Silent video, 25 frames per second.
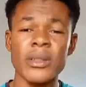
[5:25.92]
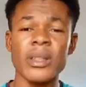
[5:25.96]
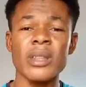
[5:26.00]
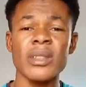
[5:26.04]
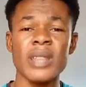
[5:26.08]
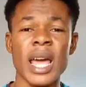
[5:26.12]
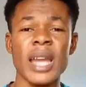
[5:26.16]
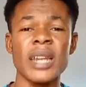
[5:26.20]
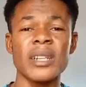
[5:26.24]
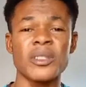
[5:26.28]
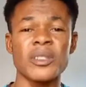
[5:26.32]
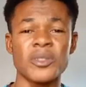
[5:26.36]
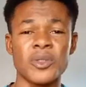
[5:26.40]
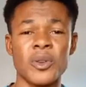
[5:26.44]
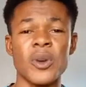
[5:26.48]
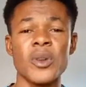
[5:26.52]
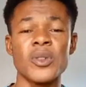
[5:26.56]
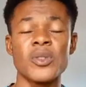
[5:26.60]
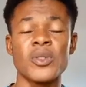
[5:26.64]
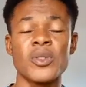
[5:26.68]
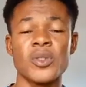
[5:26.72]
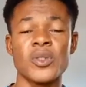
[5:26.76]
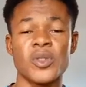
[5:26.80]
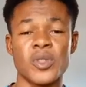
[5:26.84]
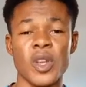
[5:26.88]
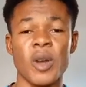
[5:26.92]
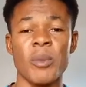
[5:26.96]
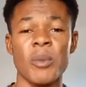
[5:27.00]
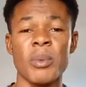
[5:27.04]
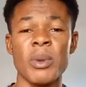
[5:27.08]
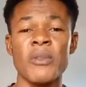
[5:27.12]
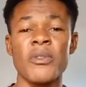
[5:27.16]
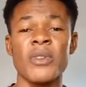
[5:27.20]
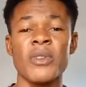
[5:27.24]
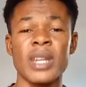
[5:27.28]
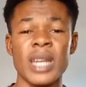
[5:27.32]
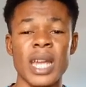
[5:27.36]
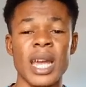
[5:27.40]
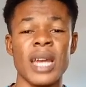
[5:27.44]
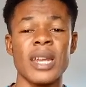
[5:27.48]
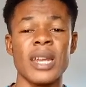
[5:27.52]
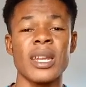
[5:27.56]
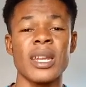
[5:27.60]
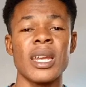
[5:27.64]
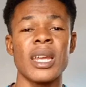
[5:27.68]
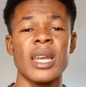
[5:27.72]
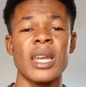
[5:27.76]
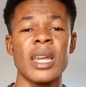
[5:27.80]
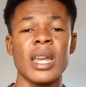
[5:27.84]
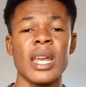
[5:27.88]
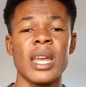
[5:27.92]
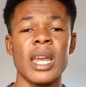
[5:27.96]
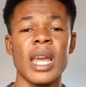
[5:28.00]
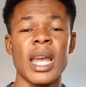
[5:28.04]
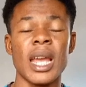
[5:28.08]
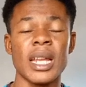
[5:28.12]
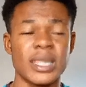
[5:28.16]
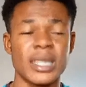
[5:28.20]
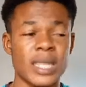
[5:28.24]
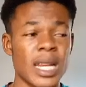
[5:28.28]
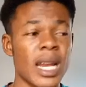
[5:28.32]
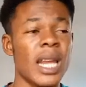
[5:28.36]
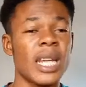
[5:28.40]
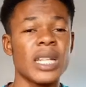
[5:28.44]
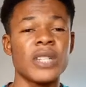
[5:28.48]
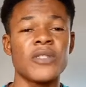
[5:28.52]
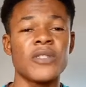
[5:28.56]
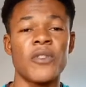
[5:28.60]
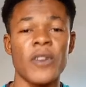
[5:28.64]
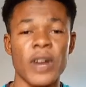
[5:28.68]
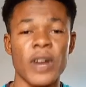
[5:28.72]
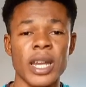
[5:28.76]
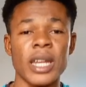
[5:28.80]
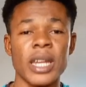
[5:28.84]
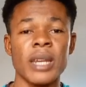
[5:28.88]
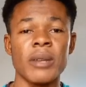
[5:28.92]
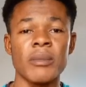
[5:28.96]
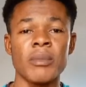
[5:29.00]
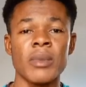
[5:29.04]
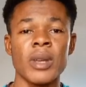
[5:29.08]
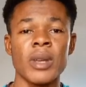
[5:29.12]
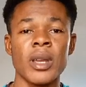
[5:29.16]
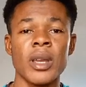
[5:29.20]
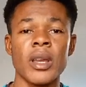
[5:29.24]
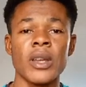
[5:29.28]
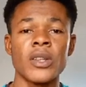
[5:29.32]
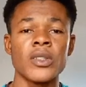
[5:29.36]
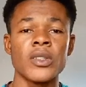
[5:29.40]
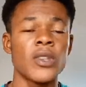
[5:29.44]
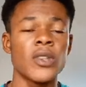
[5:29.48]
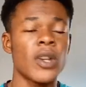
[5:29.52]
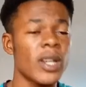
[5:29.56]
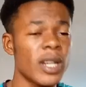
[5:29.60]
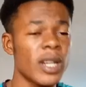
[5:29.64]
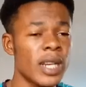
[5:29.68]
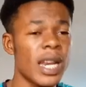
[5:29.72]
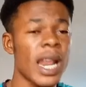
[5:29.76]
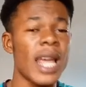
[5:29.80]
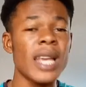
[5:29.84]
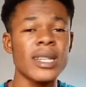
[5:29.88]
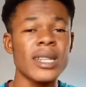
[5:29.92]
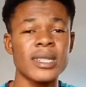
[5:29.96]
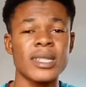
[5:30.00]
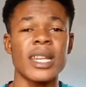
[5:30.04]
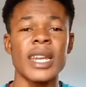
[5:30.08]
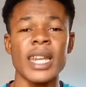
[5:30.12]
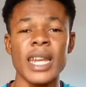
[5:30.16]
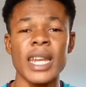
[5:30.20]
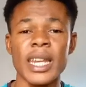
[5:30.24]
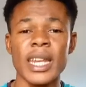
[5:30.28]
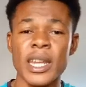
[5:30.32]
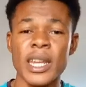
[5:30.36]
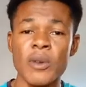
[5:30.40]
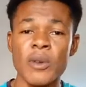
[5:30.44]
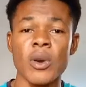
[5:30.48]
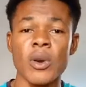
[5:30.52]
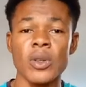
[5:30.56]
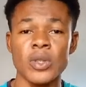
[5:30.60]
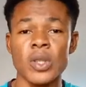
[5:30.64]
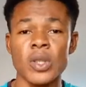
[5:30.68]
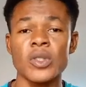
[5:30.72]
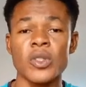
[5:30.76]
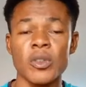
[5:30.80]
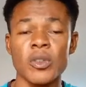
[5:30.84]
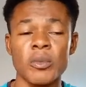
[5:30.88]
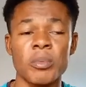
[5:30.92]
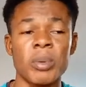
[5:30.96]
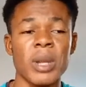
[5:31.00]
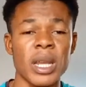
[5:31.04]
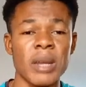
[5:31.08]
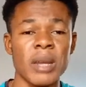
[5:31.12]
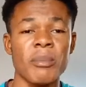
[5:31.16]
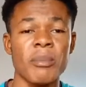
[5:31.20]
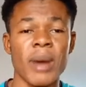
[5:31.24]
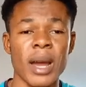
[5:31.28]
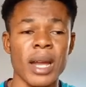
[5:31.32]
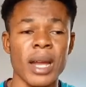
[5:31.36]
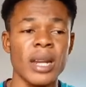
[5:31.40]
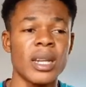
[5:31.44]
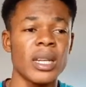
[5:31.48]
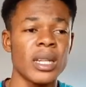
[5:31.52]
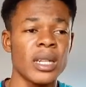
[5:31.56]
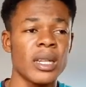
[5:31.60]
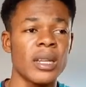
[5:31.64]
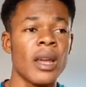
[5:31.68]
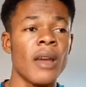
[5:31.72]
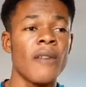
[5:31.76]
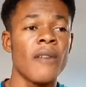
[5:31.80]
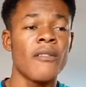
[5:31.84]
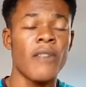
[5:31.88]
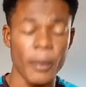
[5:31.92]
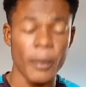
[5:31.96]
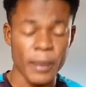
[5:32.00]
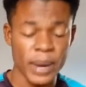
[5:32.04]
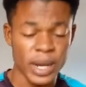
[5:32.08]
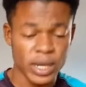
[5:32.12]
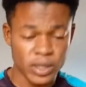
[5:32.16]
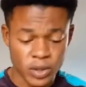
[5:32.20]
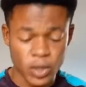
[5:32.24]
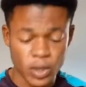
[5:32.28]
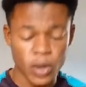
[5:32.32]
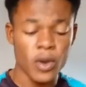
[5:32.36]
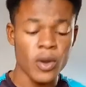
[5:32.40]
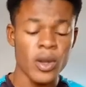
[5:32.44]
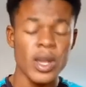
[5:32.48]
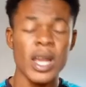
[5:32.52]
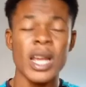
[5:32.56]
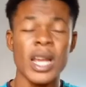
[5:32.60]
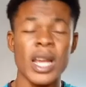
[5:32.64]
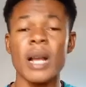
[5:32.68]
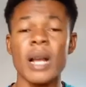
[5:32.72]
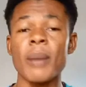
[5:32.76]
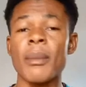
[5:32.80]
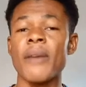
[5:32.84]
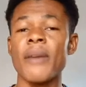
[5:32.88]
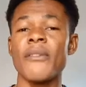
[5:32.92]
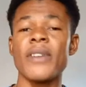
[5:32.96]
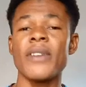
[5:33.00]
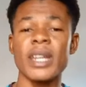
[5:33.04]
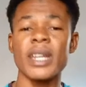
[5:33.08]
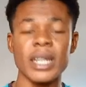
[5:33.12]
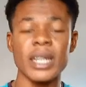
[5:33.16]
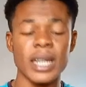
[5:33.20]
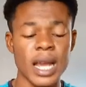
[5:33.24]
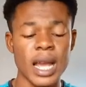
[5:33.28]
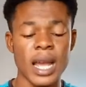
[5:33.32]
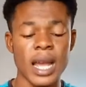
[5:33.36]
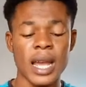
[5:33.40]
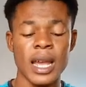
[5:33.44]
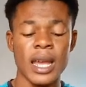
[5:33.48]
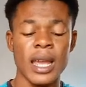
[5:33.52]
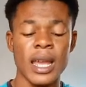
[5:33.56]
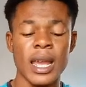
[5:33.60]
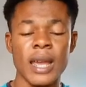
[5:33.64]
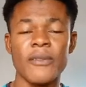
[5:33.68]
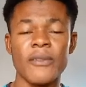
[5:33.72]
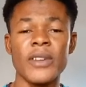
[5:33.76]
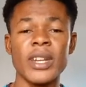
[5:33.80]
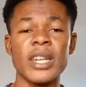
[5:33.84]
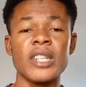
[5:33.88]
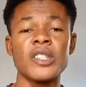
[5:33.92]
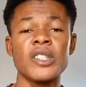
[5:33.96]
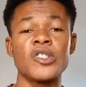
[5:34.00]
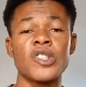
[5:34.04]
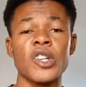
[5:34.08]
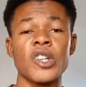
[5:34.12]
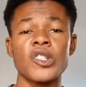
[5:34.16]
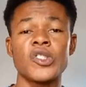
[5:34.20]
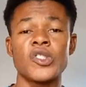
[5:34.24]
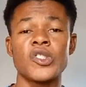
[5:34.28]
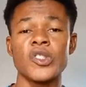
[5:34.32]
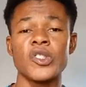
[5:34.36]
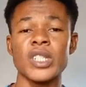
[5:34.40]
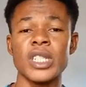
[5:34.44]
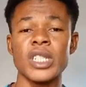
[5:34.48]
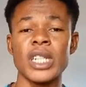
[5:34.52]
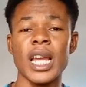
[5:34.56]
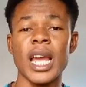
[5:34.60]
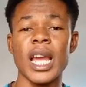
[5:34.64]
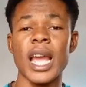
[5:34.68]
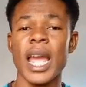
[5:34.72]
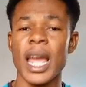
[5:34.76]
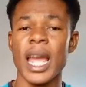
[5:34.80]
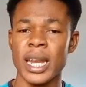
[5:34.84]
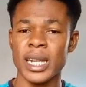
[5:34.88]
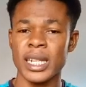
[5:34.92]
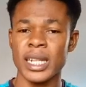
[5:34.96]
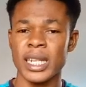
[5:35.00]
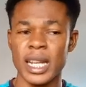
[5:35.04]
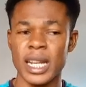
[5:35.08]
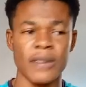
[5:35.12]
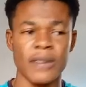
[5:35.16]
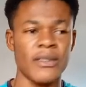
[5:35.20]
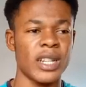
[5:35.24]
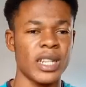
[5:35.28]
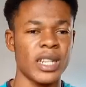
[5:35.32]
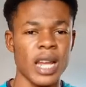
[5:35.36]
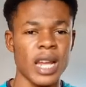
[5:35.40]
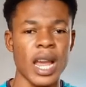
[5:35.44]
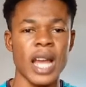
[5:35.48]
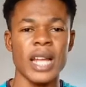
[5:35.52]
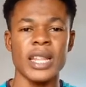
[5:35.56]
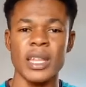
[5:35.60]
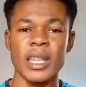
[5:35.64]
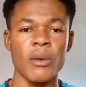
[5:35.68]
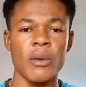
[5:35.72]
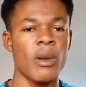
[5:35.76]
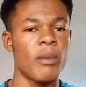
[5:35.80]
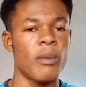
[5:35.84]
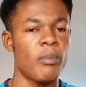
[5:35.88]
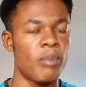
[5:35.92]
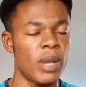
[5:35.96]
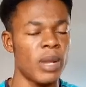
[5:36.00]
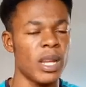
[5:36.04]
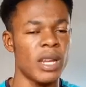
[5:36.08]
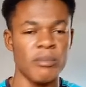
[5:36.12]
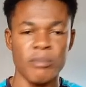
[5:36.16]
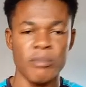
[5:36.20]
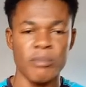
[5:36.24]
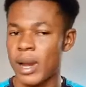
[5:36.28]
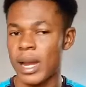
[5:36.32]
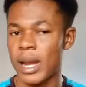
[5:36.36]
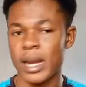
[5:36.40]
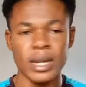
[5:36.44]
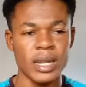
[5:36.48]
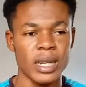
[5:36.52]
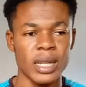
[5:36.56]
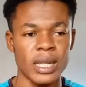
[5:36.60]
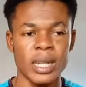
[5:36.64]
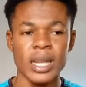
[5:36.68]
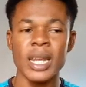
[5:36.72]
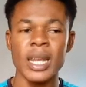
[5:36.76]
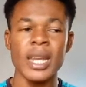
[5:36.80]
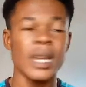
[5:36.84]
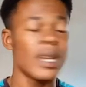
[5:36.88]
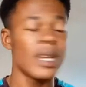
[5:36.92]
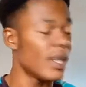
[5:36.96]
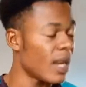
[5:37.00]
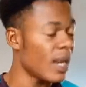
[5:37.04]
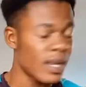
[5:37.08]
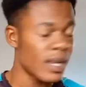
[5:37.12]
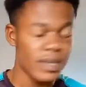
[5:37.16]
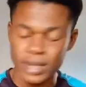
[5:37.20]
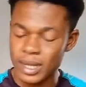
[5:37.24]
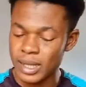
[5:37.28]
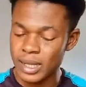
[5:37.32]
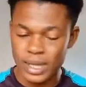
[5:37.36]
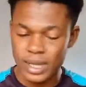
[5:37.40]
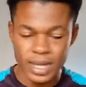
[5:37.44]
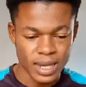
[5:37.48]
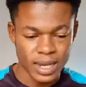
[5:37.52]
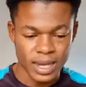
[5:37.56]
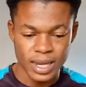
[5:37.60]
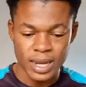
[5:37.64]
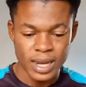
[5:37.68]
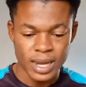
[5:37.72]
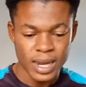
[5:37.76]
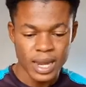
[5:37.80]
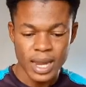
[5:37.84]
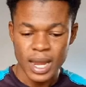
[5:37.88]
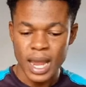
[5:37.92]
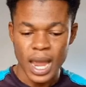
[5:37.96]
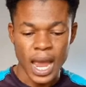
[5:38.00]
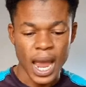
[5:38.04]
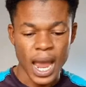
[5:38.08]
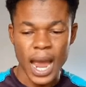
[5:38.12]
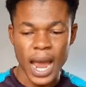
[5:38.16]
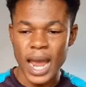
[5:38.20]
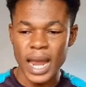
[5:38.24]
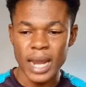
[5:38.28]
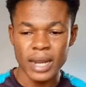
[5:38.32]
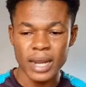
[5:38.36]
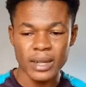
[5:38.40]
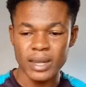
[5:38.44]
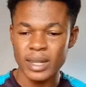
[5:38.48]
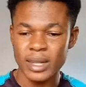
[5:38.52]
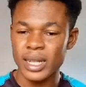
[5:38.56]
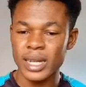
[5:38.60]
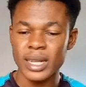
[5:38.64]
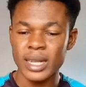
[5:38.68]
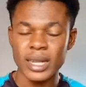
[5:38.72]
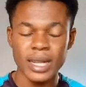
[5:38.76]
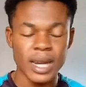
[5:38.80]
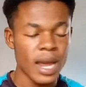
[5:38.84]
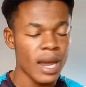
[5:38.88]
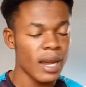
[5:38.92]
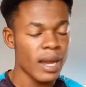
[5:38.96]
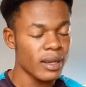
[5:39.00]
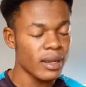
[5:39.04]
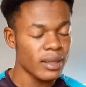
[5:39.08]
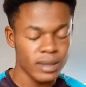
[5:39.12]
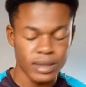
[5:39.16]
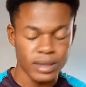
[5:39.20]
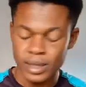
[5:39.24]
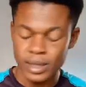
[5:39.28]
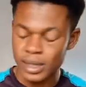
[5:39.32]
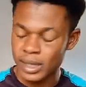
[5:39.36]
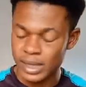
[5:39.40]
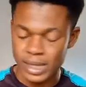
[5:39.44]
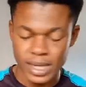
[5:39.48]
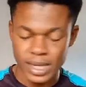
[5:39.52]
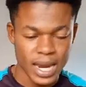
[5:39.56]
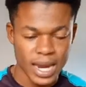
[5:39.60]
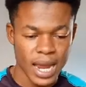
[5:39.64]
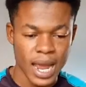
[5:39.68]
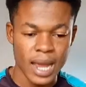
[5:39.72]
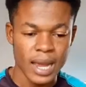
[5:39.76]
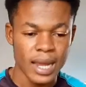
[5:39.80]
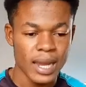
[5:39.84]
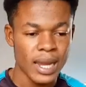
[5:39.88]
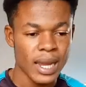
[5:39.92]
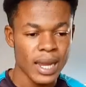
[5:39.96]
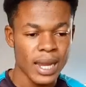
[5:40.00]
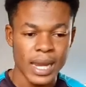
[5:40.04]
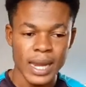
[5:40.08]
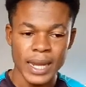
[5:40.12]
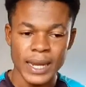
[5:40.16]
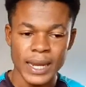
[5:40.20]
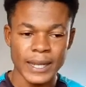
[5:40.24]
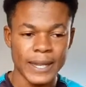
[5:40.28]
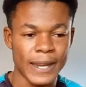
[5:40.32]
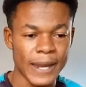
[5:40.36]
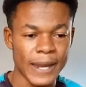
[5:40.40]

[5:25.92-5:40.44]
I think that is going to stop if we get a challenge for him. So yesterday, he was also playing badly. For me, so Camavinga, Vinicius Jr. and Carvajal, they were playing badly yesterday. I didn't like their